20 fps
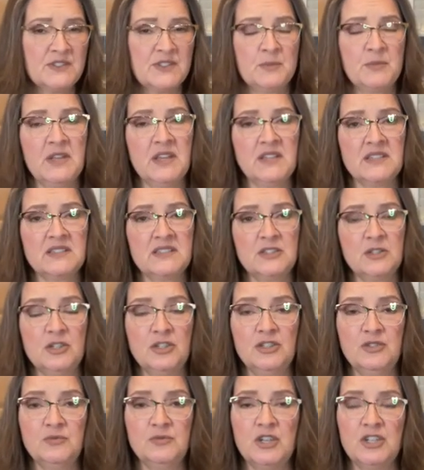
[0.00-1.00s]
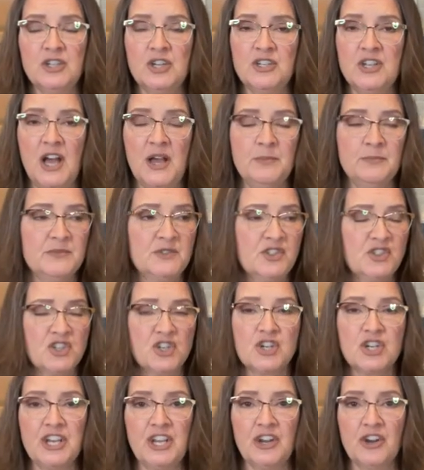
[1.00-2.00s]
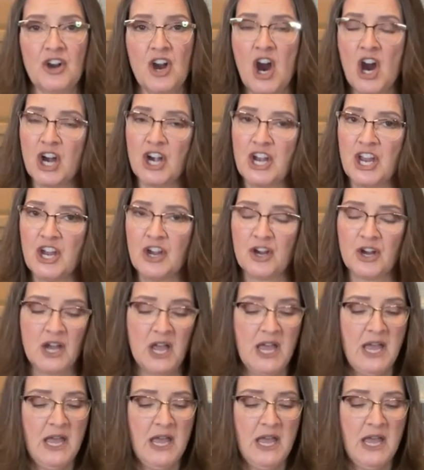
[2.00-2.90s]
something that's a little um, sturdier, hardier,